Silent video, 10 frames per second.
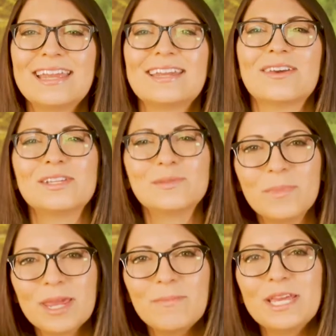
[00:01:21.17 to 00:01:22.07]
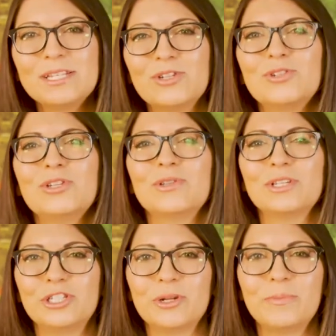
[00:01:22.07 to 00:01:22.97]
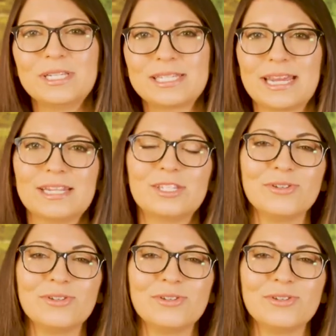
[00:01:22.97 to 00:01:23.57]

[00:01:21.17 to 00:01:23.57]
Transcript: Now, this may be due to legitimate sites